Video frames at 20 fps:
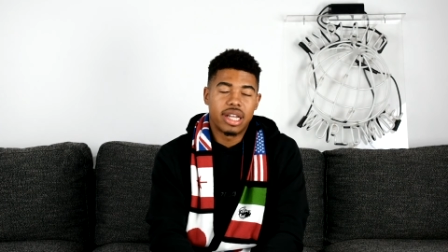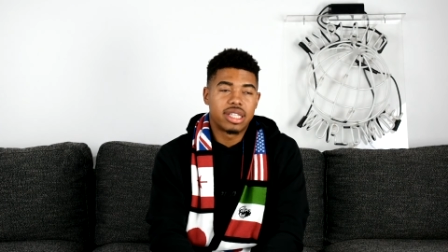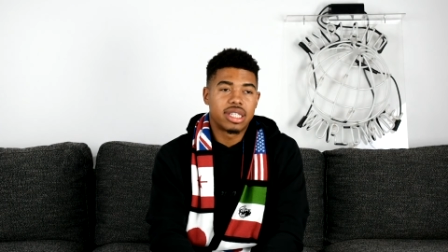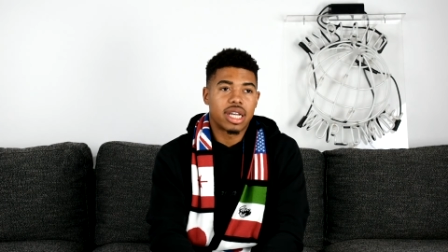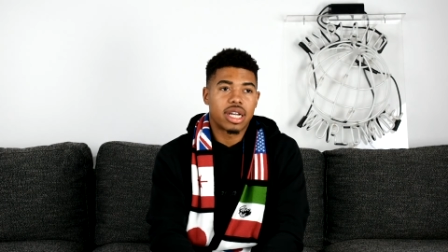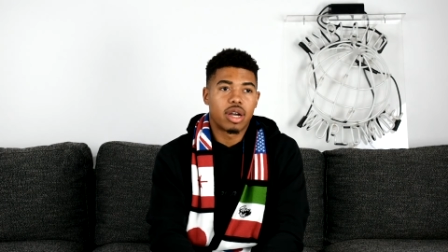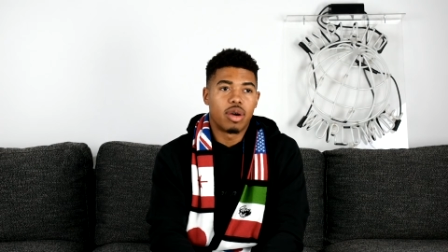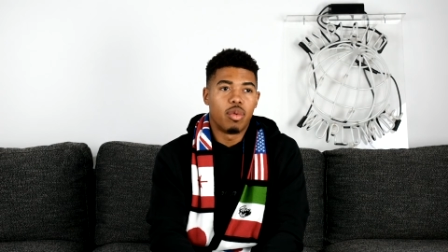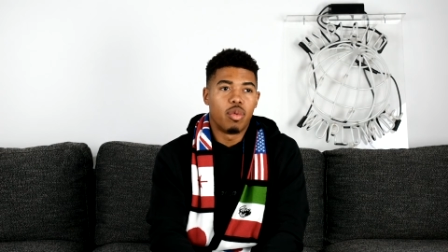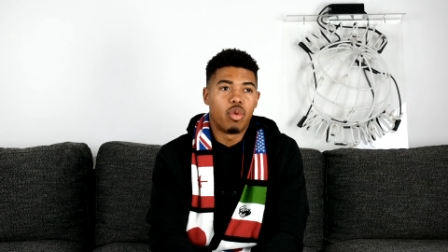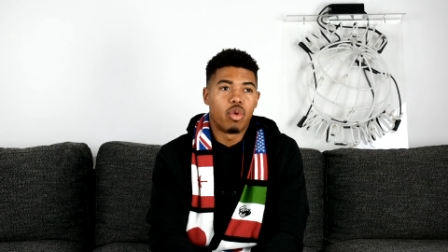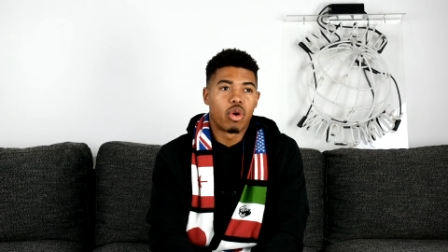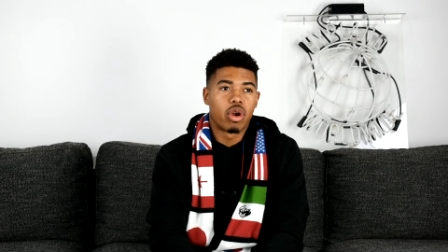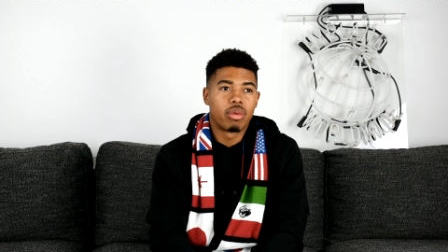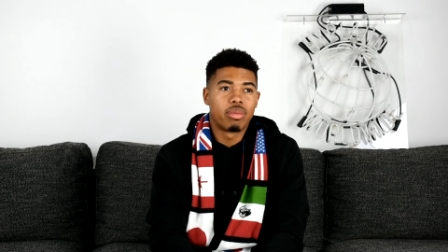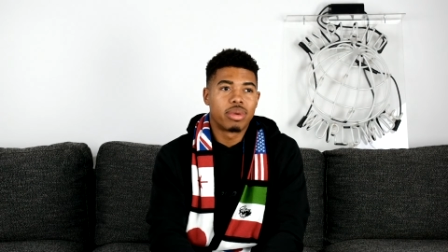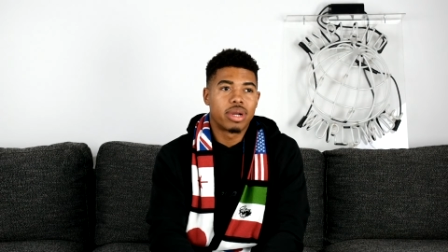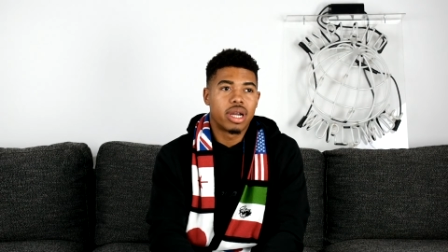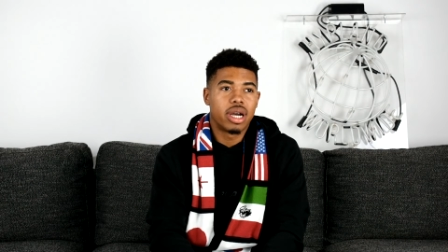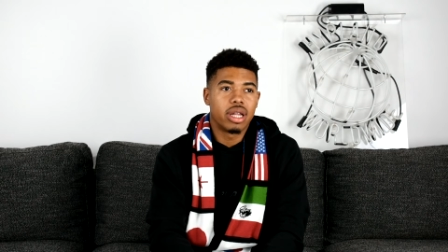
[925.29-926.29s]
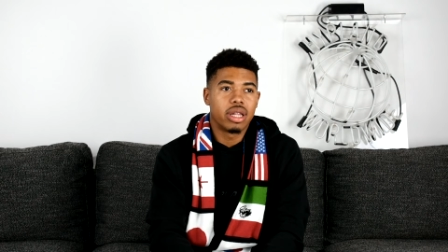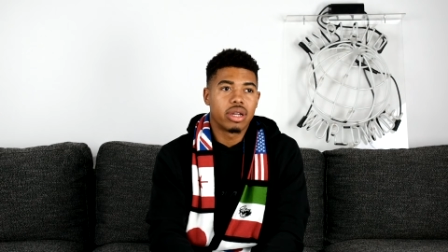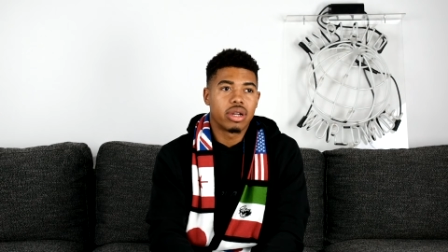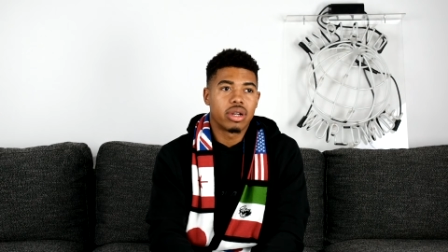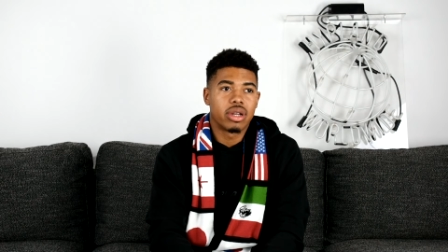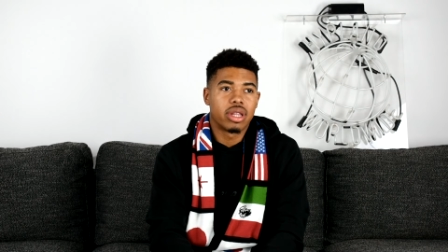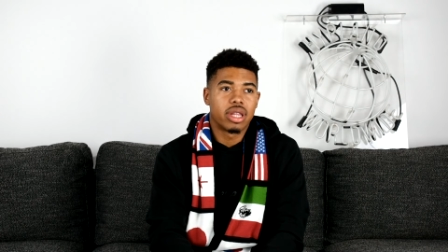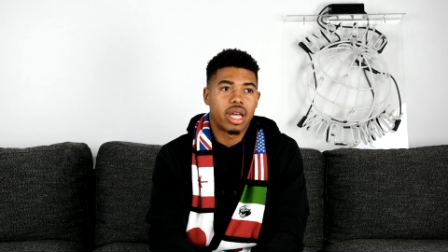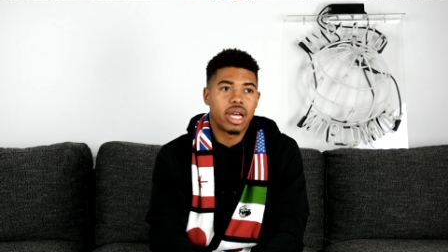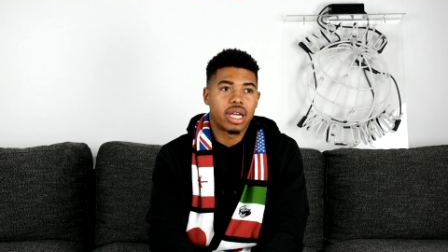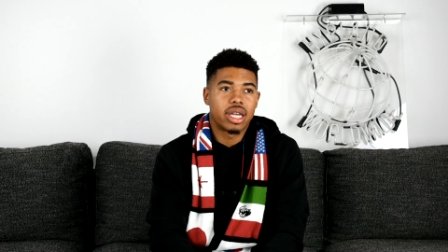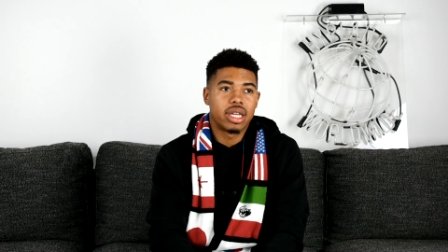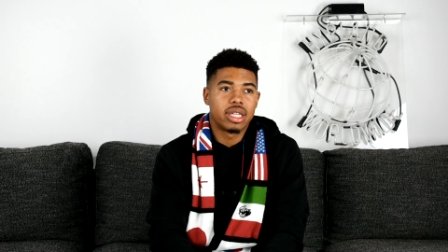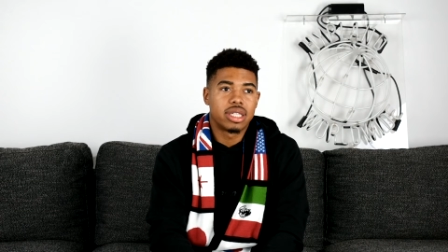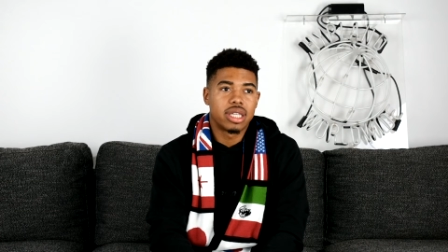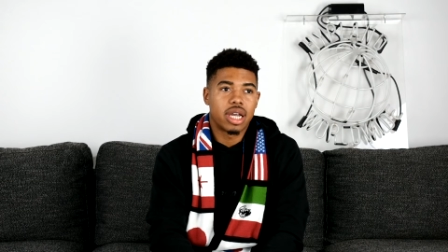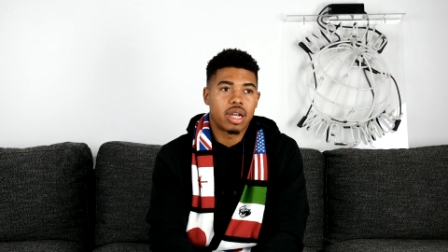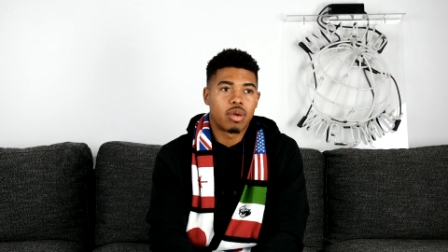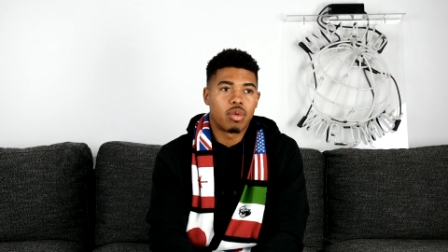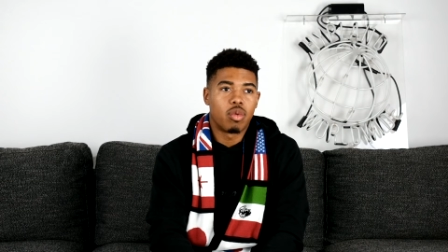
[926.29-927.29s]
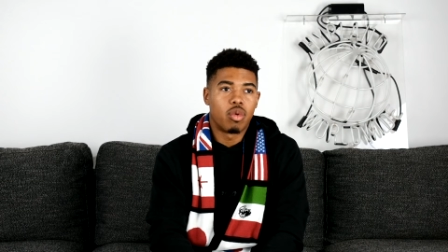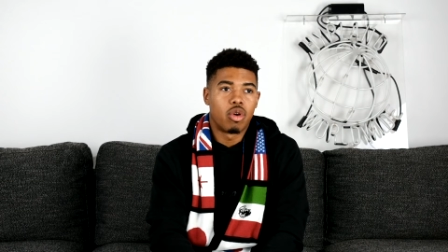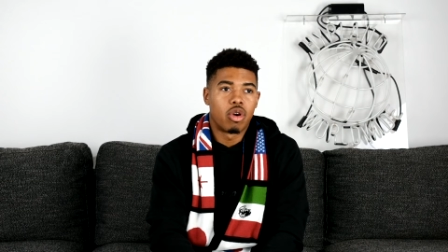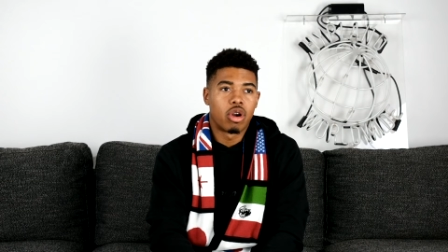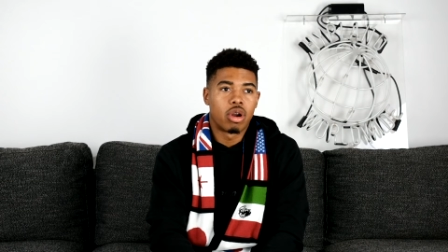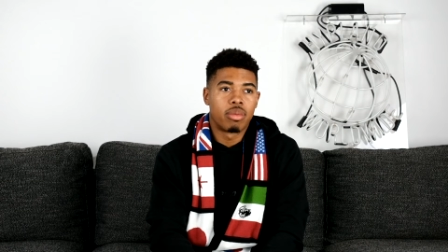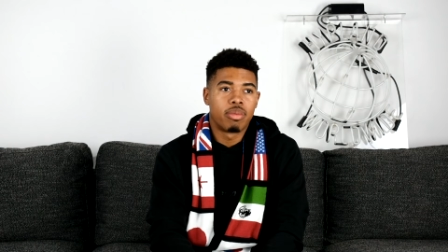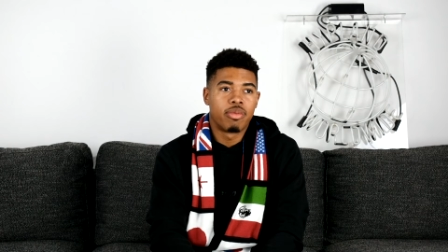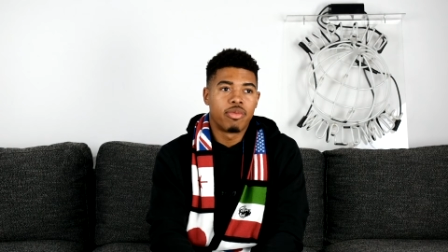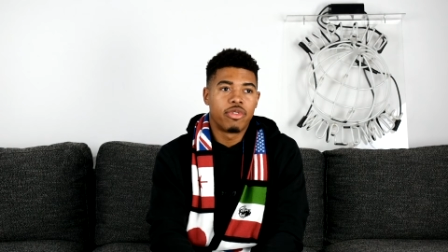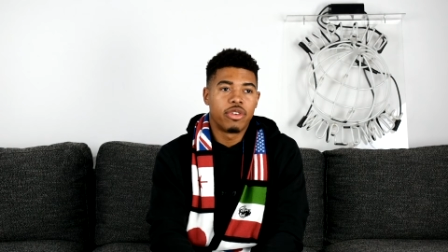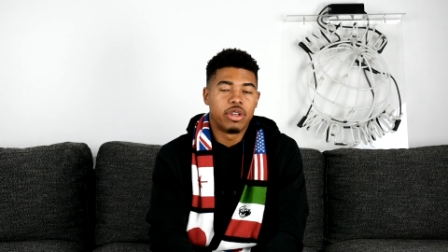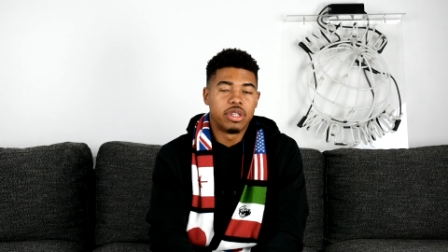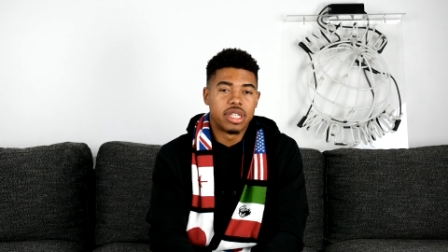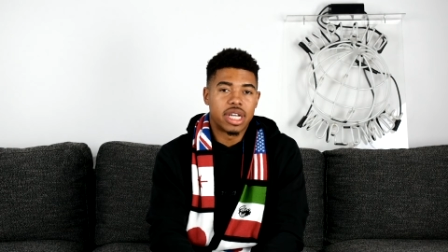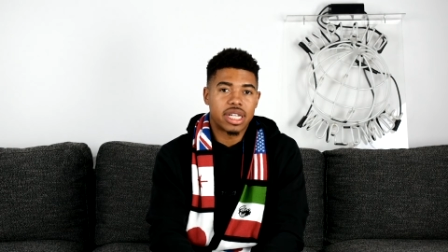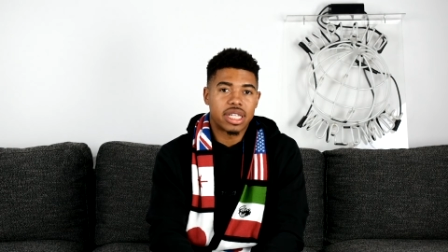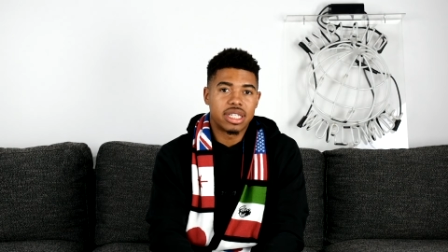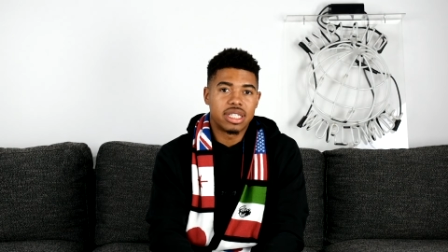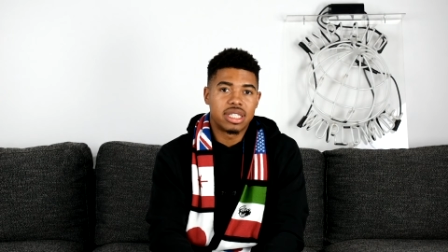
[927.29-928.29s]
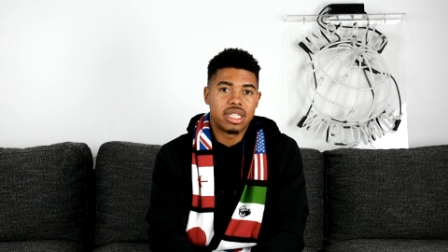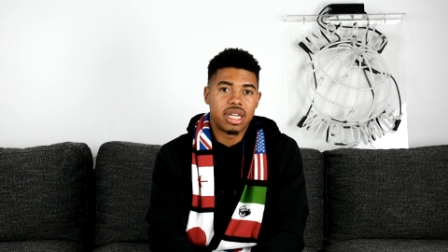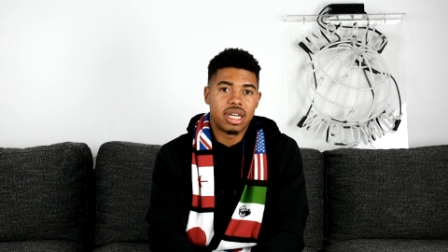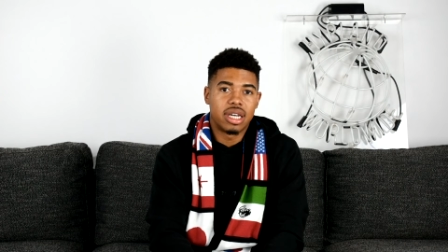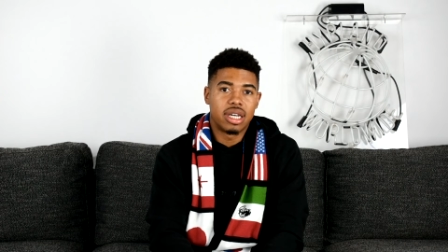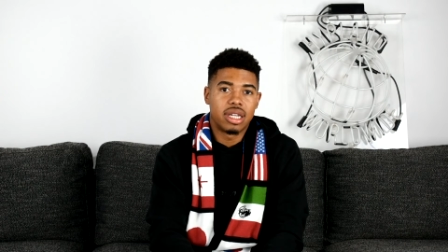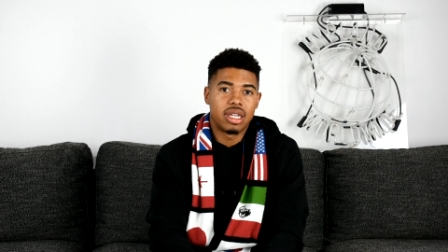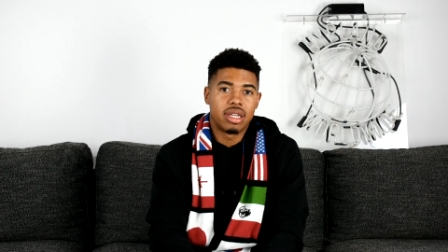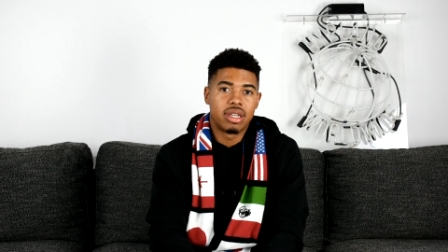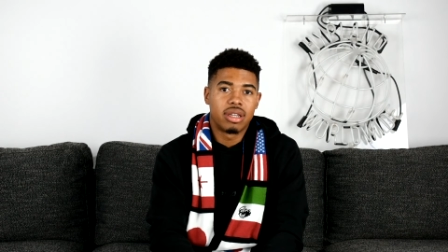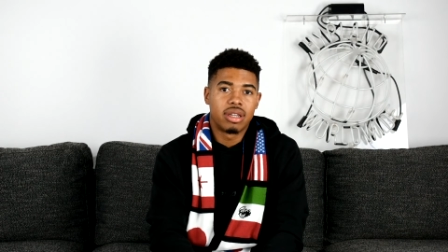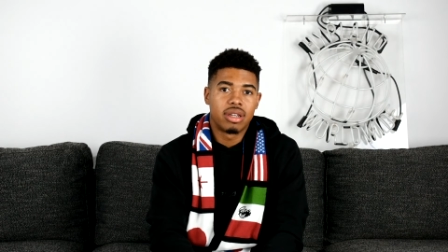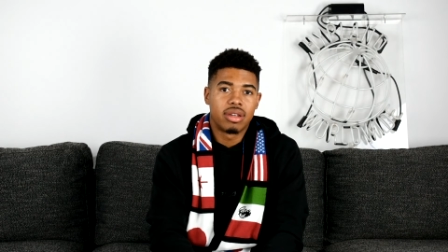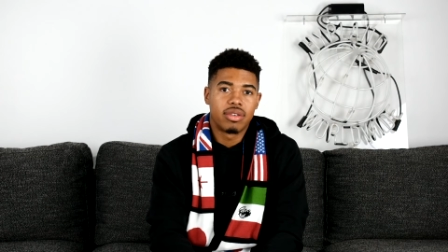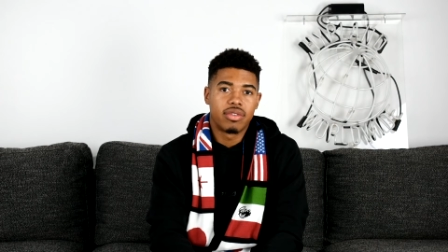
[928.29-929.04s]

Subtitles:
It's like a warm color. Like it's like warm, feels like the sun,